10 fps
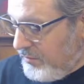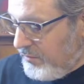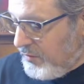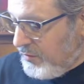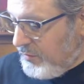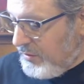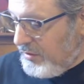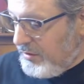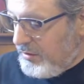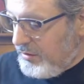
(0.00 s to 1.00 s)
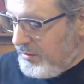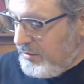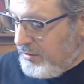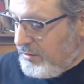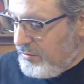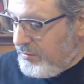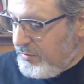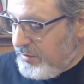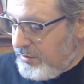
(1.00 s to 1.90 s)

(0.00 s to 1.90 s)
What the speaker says: 1, 2,